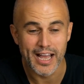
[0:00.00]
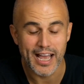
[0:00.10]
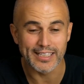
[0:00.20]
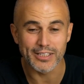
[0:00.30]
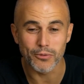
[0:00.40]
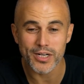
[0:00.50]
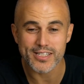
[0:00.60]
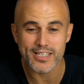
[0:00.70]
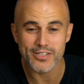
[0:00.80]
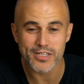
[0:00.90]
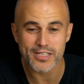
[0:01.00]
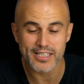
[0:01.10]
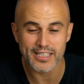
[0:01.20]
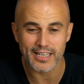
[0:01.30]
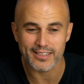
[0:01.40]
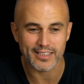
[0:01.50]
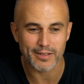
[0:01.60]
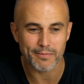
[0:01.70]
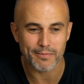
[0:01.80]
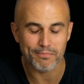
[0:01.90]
And what is interesting, I think,